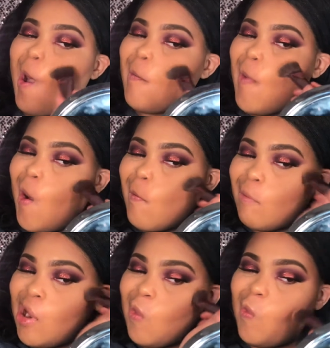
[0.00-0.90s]
I'm on
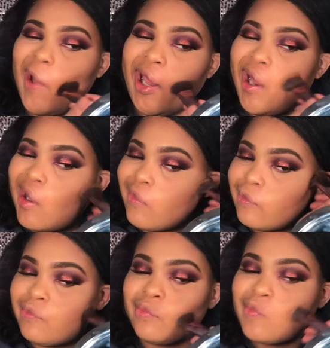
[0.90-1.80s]
my way
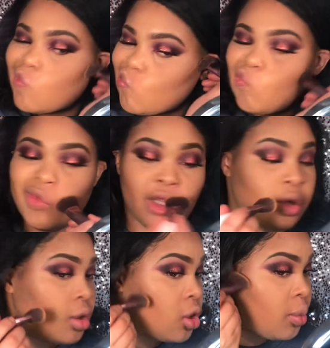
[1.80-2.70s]

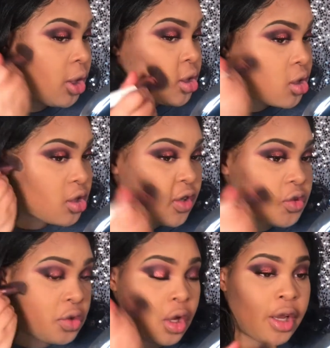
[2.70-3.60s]
to being
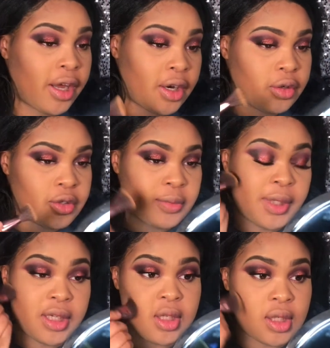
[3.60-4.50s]
successful. All I gotta do is
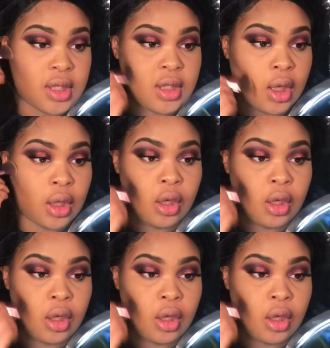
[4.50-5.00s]
be consistent.